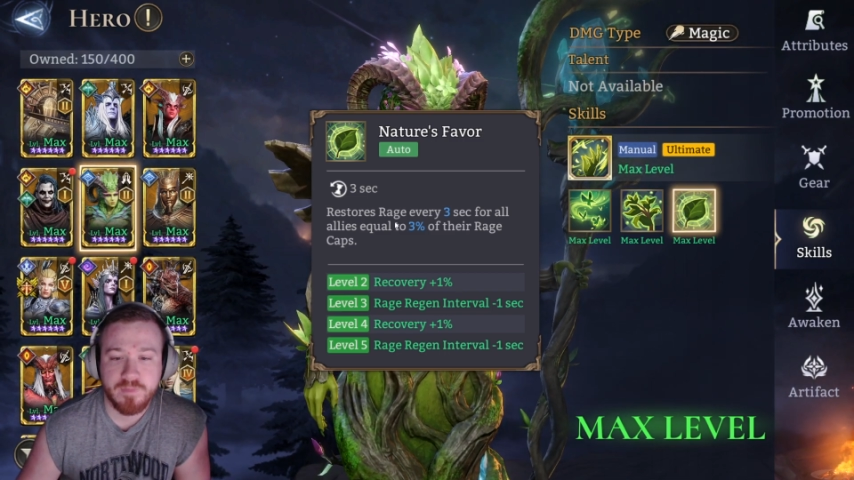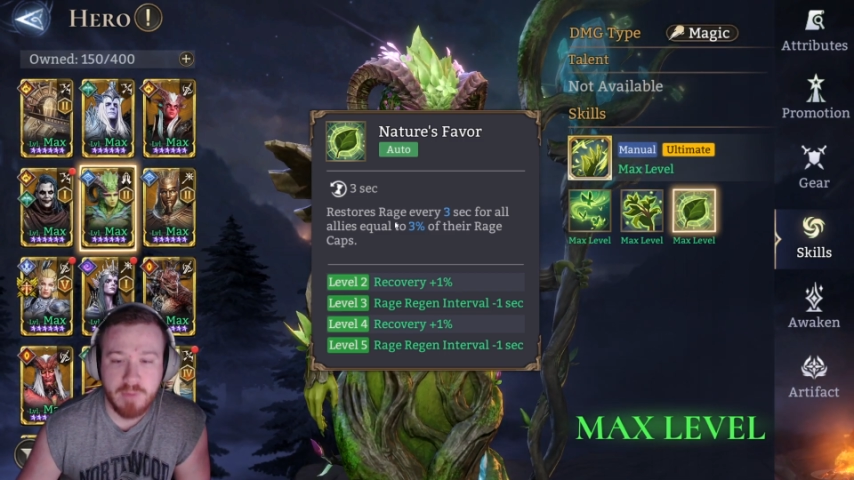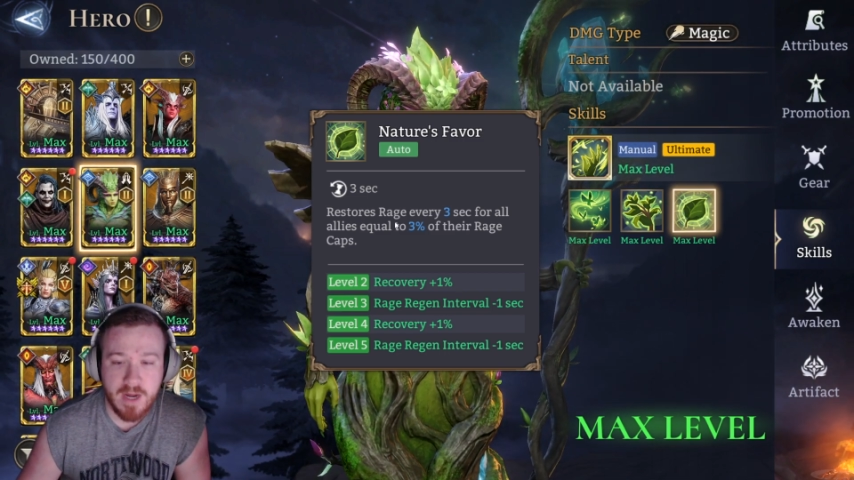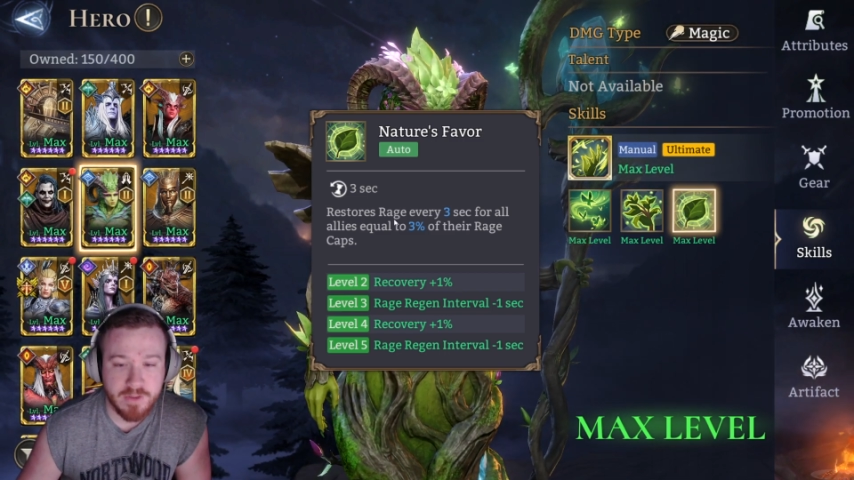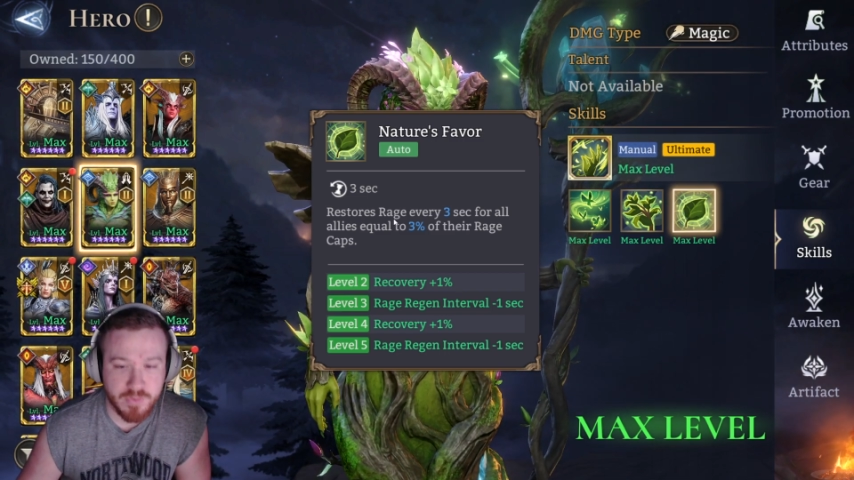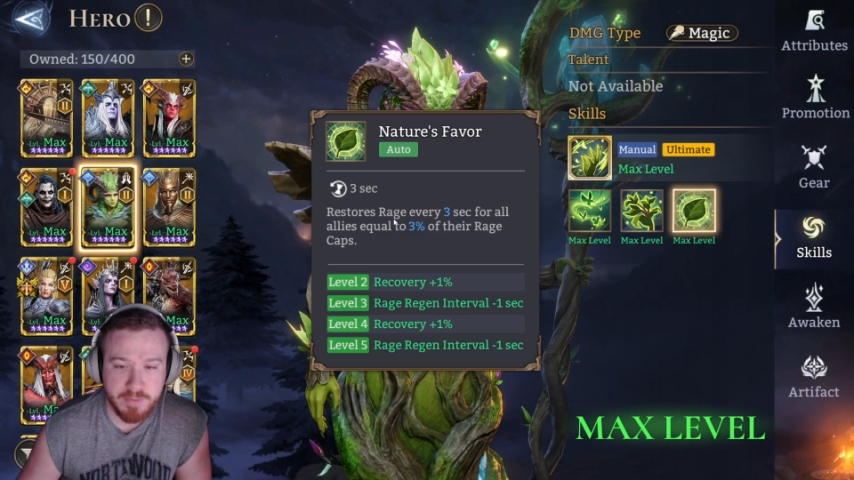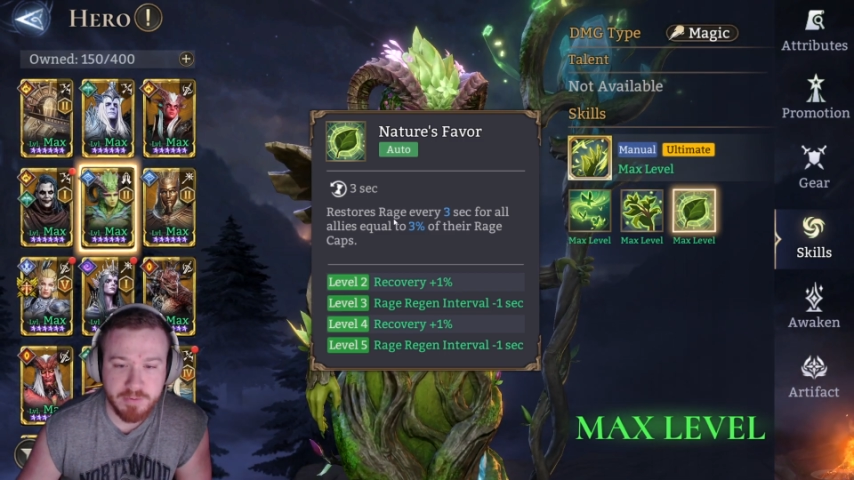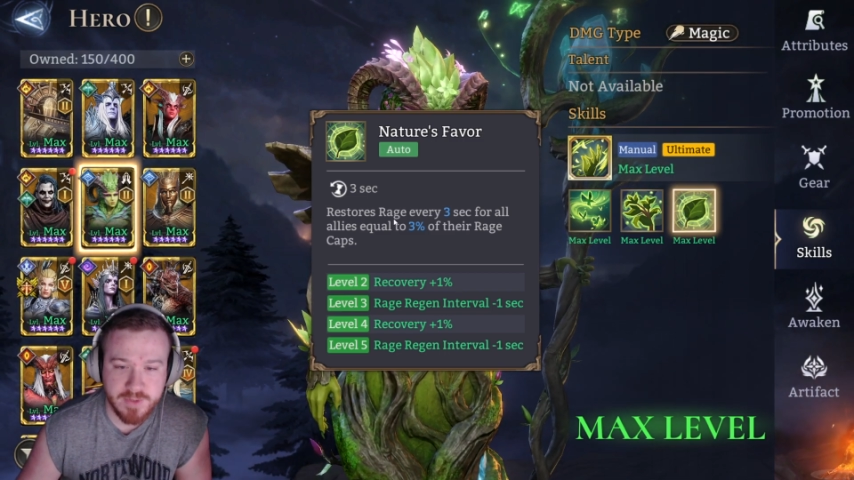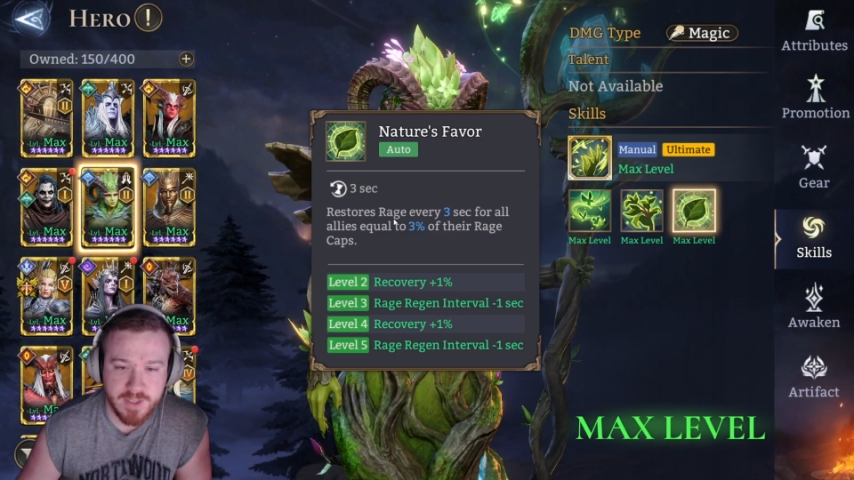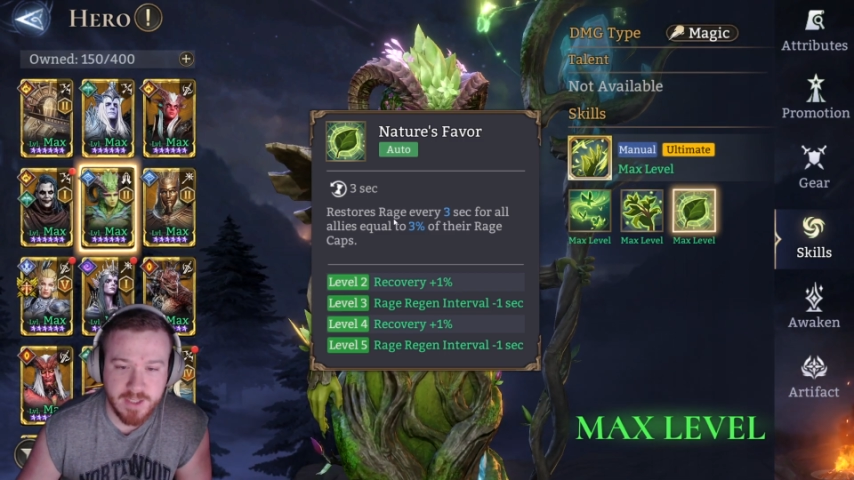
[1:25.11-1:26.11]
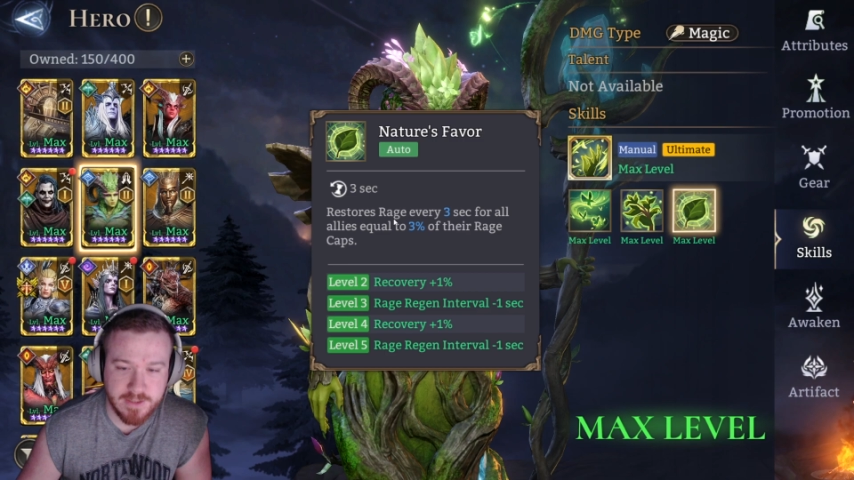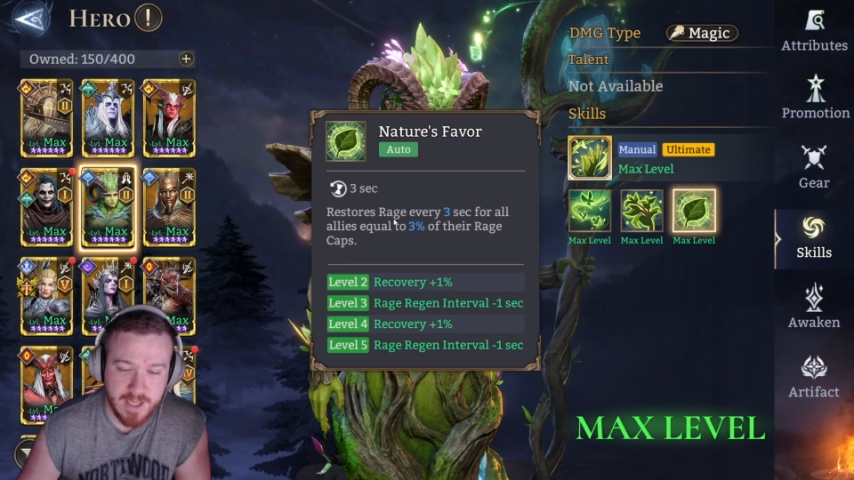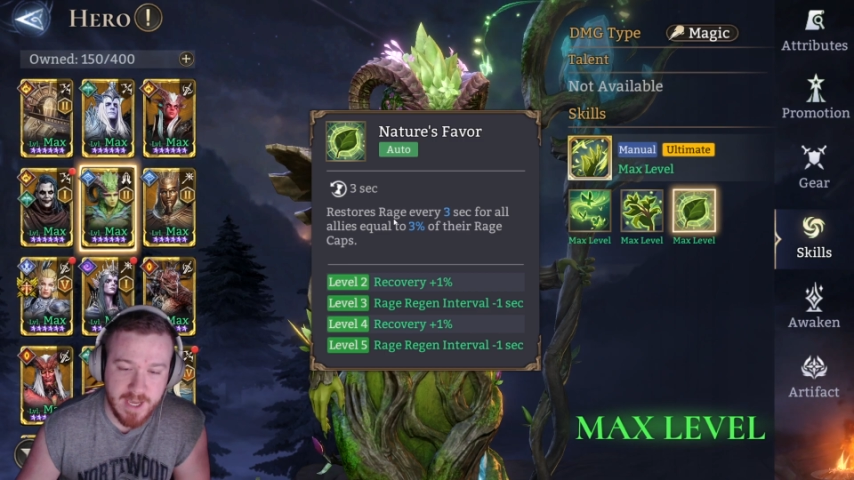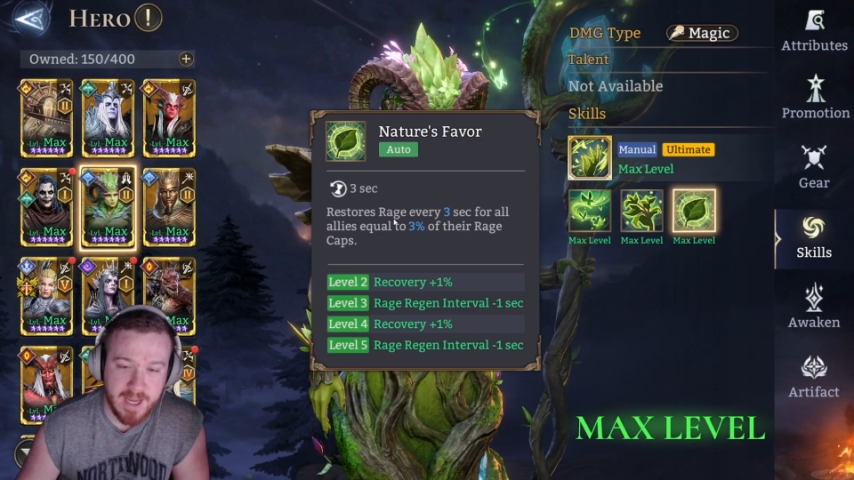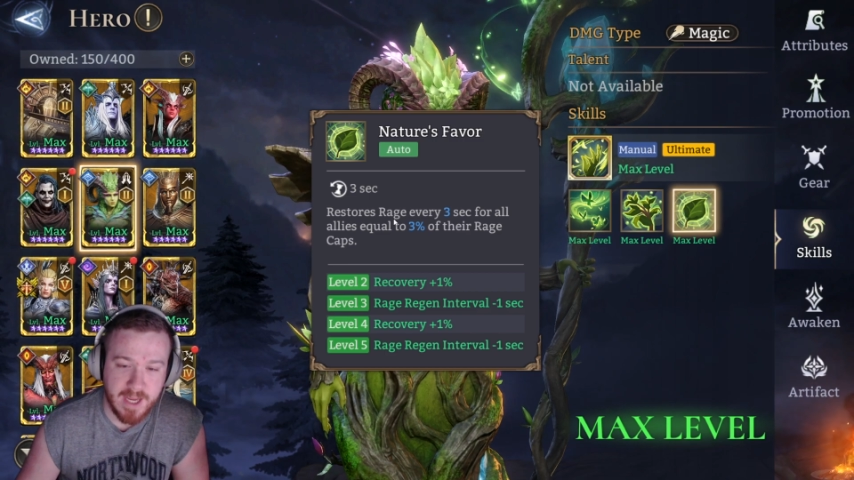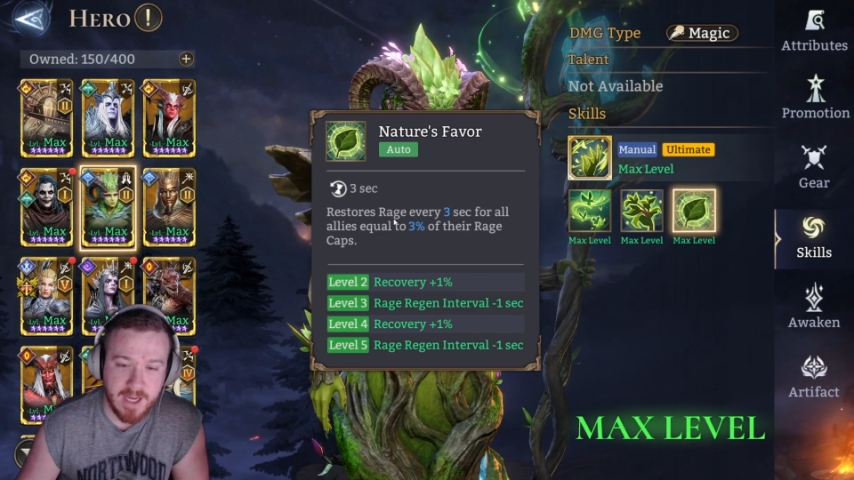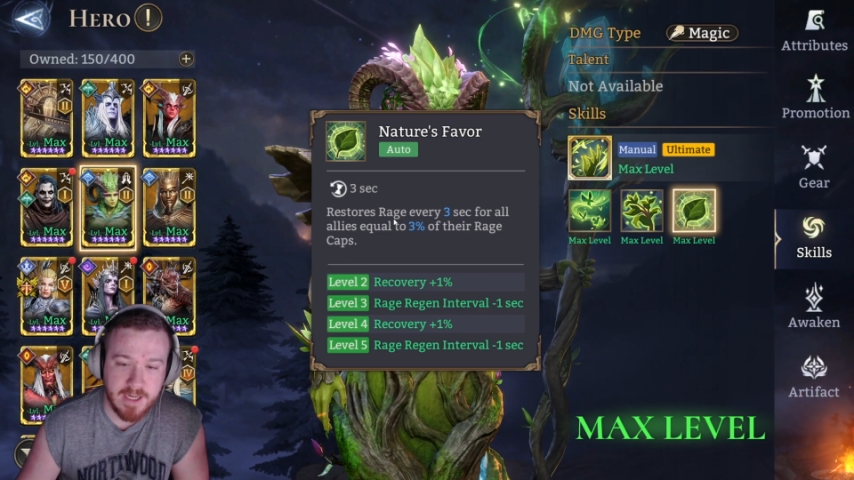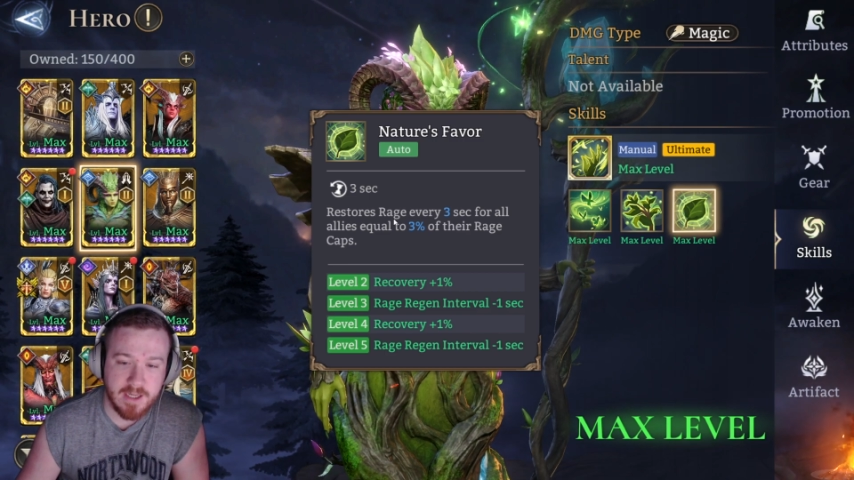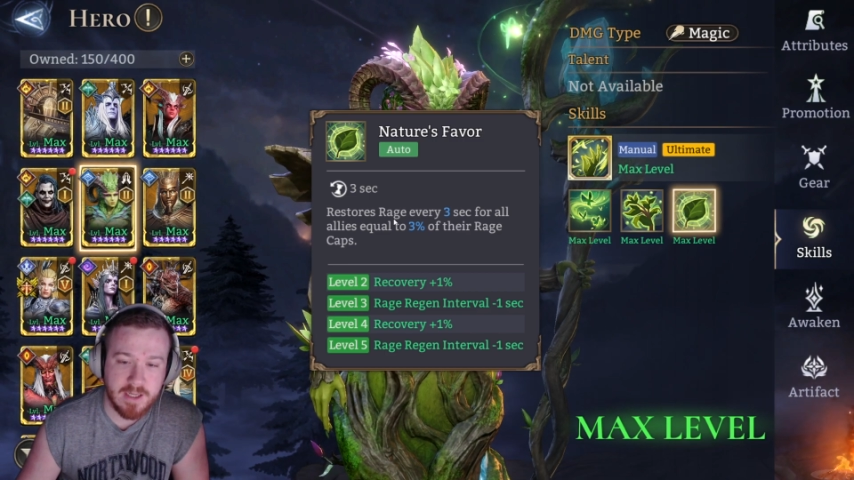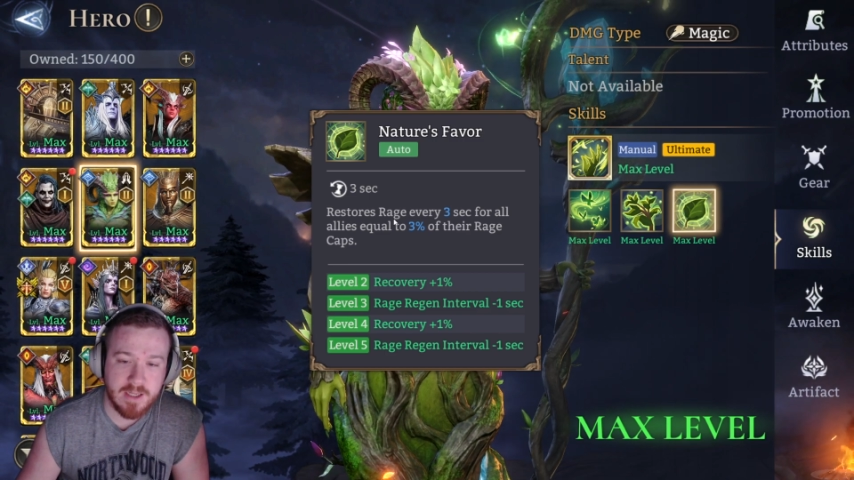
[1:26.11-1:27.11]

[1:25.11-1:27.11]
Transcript: by 3%, and